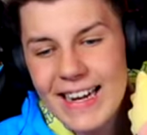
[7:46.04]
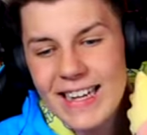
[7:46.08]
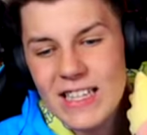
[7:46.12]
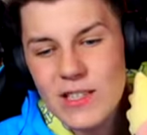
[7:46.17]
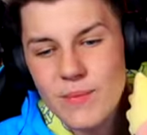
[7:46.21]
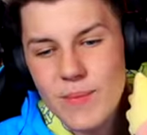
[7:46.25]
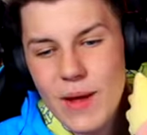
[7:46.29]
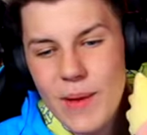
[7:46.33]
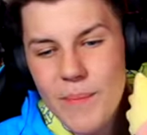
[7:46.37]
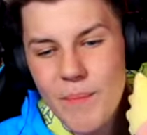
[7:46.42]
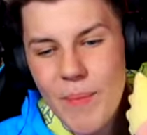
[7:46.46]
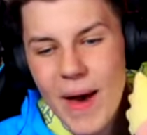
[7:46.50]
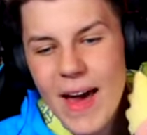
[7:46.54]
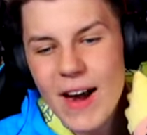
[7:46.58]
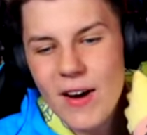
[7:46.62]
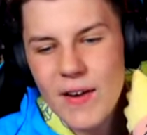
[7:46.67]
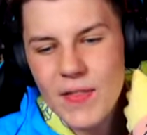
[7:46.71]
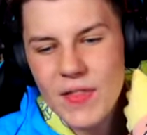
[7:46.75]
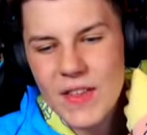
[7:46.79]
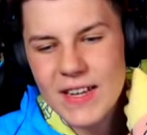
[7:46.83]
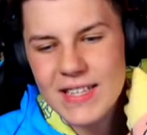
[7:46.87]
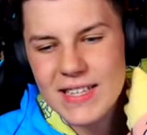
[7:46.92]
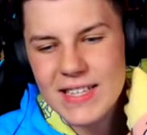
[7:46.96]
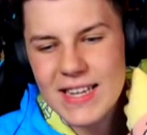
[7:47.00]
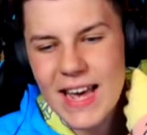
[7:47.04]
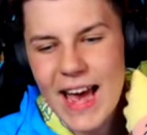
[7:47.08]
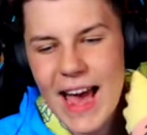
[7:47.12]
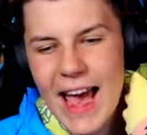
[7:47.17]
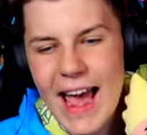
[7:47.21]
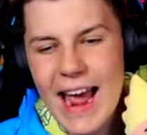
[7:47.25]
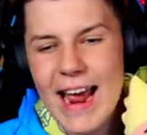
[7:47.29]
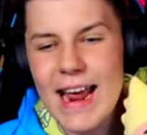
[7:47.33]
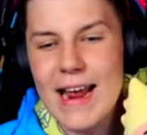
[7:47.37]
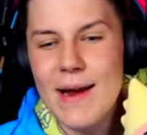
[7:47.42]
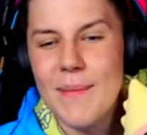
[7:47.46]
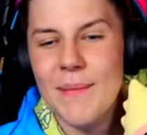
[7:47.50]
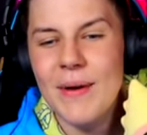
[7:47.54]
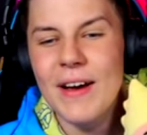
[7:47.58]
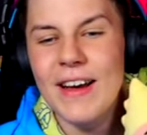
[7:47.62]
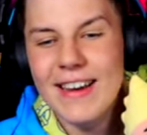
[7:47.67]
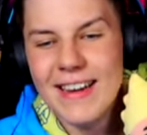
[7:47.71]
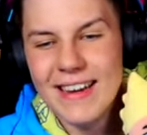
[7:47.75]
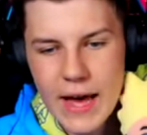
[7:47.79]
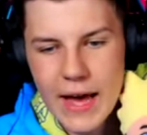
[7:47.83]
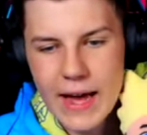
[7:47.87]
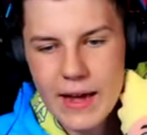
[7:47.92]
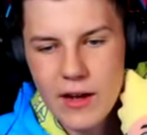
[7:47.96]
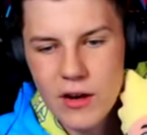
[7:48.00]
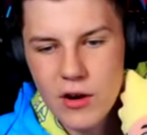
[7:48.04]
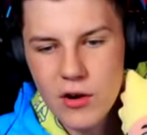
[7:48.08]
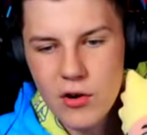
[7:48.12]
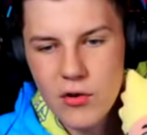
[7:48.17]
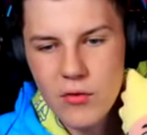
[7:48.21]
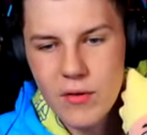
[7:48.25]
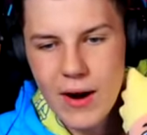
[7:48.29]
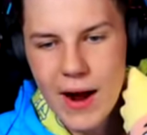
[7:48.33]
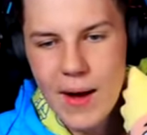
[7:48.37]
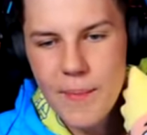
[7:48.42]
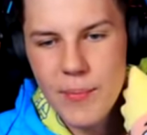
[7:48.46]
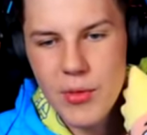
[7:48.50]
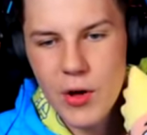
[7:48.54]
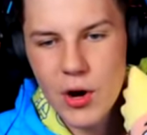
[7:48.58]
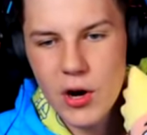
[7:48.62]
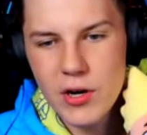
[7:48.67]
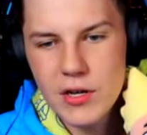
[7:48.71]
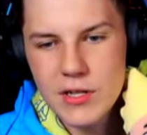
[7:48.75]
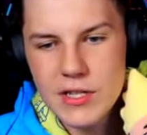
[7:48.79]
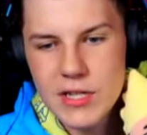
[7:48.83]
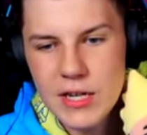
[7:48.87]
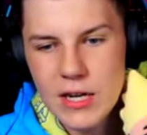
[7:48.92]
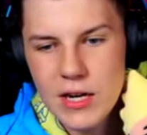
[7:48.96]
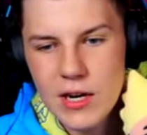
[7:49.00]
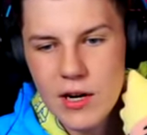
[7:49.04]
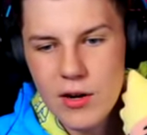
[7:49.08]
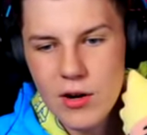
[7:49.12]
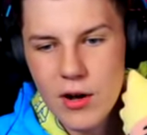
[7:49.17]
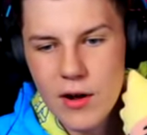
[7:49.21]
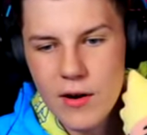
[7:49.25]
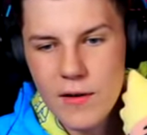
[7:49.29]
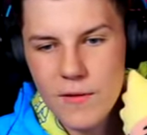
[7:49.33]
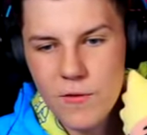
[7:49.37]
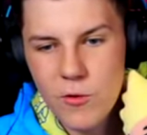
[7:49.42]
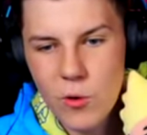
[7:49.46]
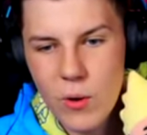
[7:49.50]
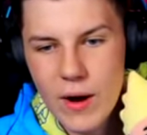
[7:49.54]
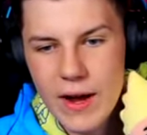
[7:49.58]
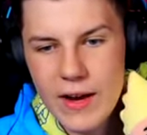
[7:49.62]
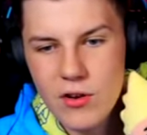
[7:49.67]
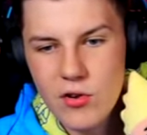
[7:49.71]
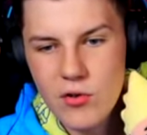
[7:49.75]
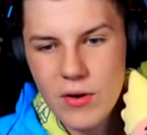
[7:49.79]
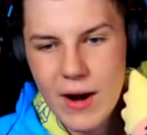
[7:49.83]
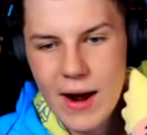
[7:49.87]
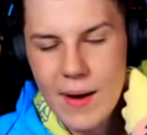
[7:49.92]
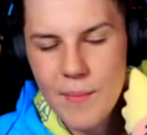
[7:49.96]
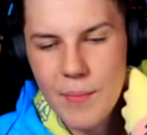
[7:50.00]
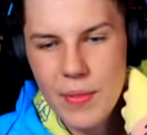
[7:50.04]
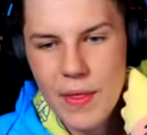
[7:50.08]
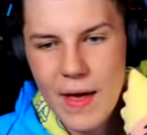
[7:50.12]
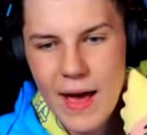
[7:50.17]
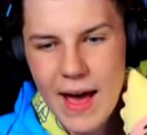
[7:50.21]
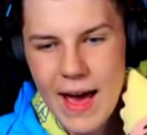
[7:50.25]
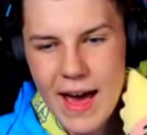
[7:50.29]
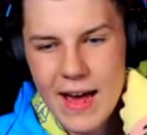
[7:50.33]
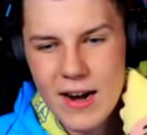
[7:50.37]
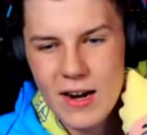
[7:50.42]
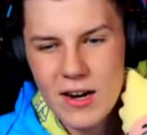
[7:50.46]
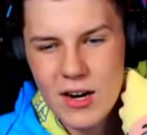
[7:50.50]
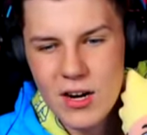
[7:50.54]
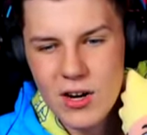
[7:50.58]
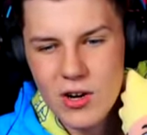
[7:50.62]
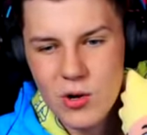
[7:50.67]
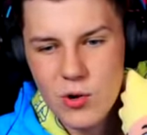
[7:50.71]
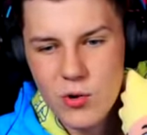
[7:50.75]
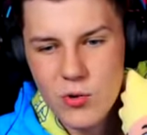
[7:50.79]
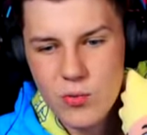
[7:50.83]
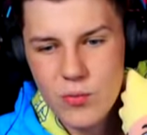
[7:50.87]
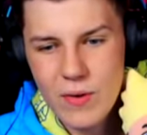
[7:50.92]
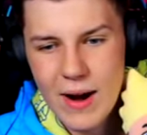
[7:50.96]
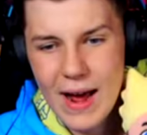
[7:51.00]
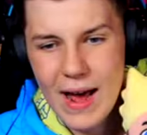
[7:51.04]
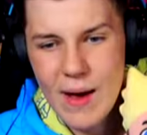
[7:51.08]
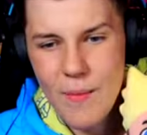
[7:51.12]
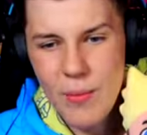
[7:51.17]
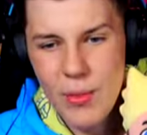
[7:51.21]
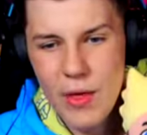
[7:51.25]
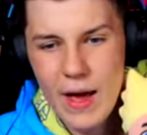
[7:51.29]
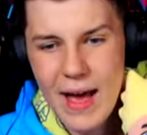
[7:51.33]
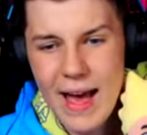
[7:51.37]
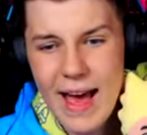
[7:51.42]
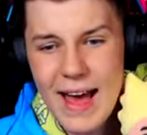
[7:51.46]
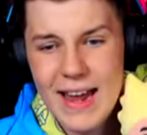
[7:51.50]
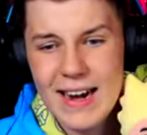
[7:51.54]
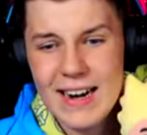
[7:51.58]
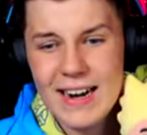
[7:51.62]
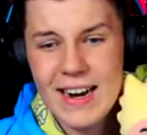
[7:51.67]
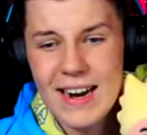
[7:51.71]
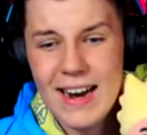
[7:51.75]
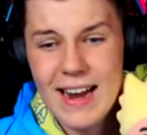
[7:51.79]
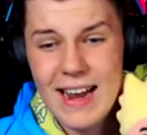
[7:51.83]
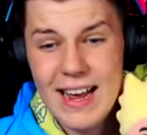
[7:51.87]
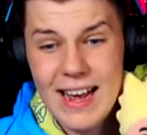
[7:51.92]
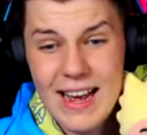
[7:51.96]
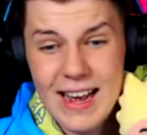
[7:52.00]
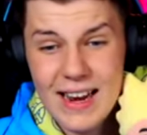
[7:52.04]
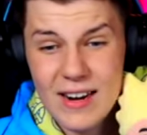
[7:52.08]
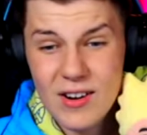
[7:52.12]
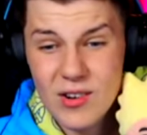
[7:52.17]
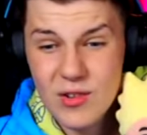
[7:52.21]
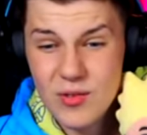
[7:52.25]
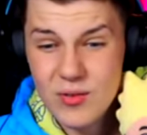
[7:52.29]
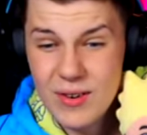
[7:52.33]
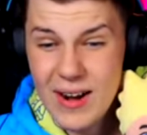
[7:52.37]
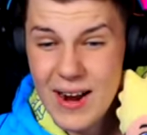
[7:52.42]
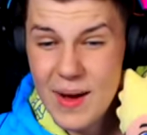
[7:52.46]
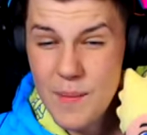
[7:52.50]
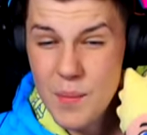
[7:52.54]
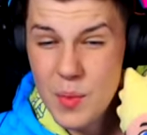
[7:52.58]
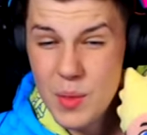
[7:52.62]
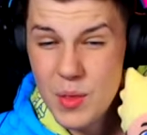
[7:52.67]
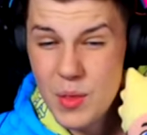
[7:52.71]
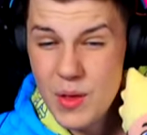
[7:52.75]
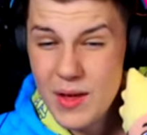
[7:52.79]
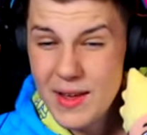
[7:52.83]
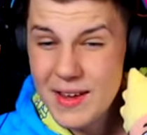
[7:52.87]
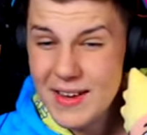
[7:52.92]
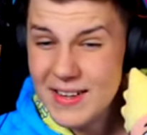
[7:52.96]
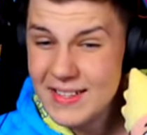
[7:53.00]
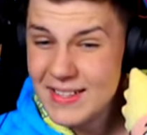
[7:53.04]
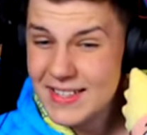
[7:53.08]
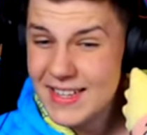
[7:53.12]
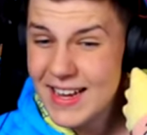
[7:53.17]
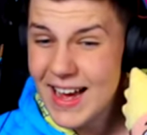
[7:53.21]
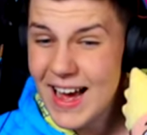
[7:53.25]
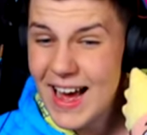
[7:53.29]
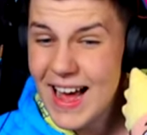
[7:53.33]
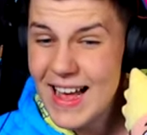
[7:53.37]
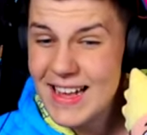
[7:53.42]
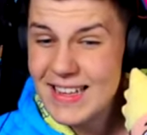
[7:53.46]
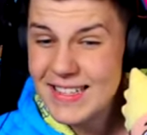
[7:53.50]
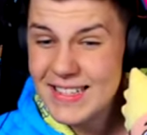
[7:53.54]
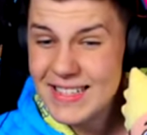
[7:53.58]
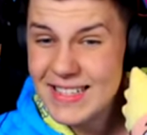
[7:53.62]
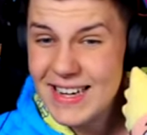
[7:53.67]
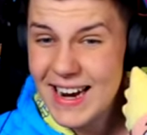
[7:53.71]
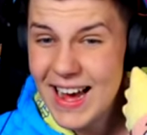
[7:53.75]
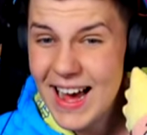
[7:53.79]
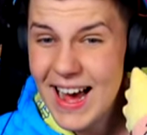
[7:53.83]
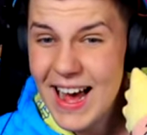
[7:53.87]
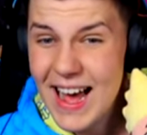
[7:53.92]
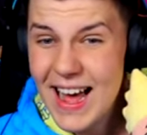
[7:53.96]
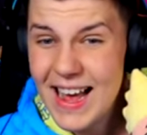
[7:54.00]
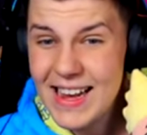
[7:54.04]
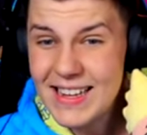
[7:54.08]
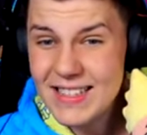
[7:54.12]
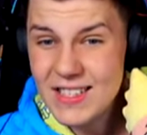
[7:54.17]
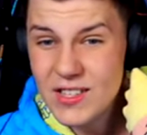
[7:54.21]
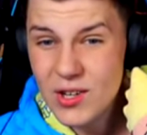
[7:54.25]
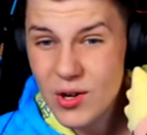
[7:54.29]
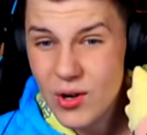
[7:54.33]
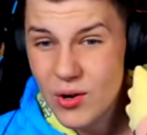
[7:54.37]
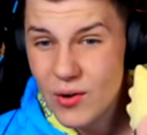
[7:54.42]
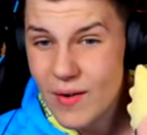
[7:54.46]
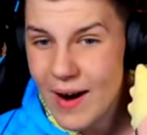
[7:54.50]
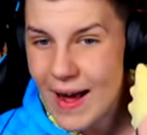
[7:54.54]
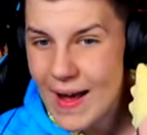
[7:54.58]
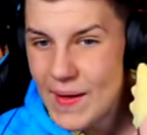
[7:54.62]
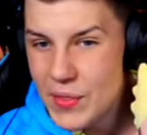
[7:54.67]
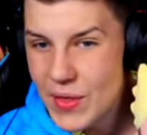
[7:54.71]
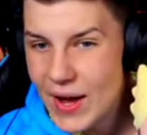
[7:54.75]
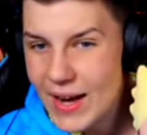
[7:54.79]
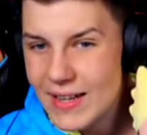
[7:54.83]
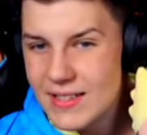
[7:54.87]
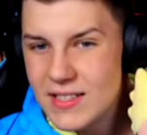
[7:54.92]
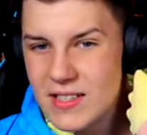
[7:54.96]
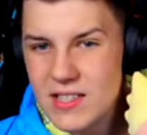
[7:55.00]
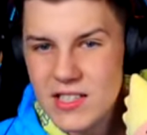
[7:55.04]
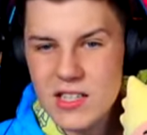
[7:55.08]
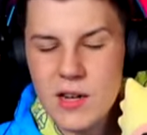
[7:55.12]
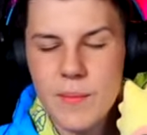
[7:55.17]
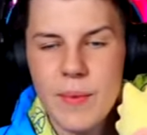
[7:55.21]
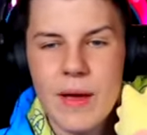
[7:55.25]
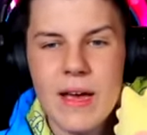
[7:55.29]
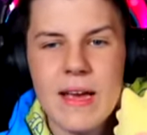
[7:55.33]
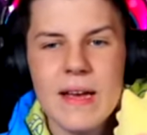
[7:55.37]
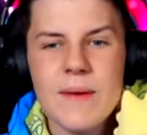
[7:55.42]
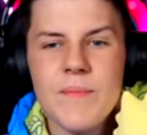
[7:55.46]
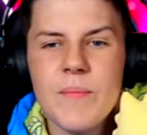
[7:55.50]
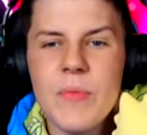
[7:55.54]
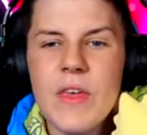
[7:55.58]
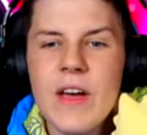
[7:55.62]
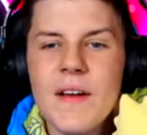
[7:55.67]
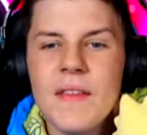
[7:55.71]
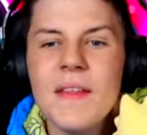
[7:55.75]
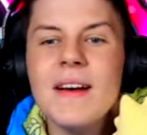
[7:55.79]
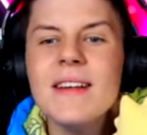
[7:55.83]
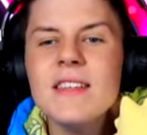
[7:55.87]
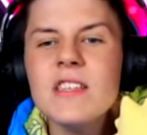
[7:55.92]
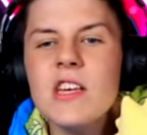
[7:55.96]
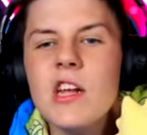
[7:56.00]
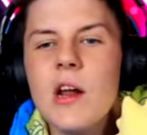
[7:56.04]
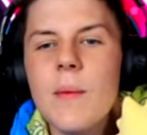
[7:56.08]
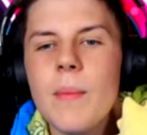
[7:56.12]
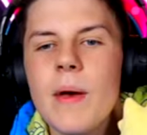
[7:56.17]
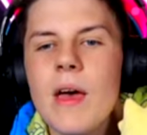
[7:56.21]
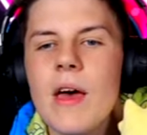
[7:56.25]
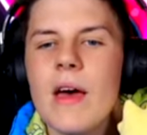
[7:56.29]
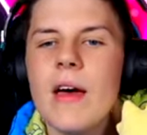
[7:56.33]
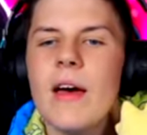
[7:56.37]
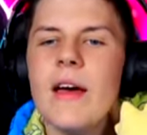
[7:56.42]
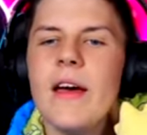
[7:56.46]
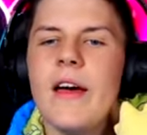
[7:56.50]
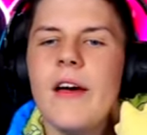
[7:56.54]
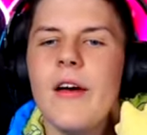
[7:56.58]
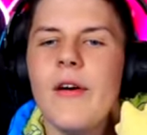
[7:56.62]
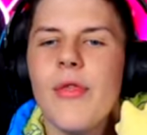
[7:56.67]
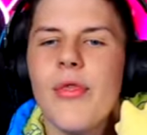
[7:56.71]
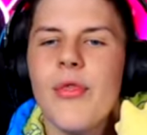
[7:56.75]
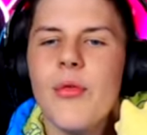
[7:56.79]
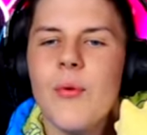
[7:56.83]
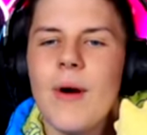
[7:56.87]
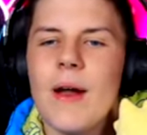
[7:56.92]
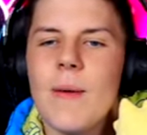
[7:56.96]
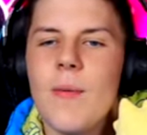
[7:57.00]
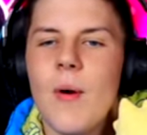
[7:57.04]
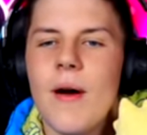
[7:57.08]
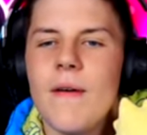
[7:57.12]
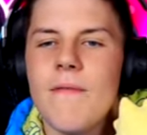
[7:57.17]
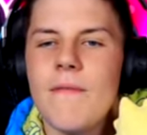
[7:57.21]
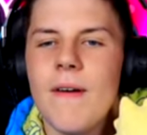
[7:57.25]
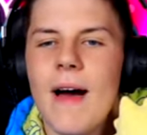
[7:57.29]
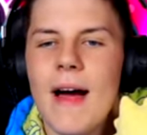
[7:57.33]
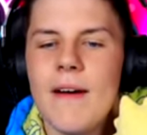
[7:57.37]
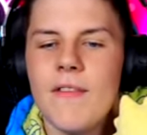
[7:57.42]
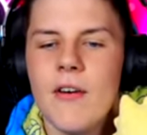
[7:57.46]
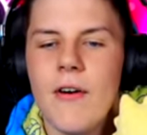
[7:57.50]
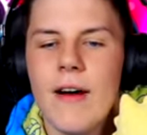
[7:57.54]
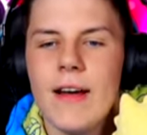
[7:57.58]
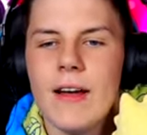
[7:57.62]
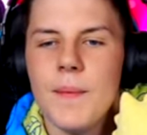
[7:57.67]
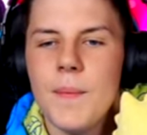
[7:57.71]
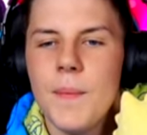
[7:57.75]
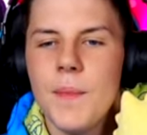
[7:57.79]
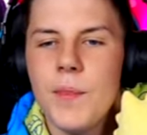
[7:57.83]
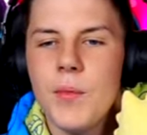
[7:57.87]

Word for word: need to be better at this game. Okay, grab those and avoid. Grab that, grab that, and grab these guys. Nice. All right, that's gonna be, that's gonna be a 3.5, I reckon.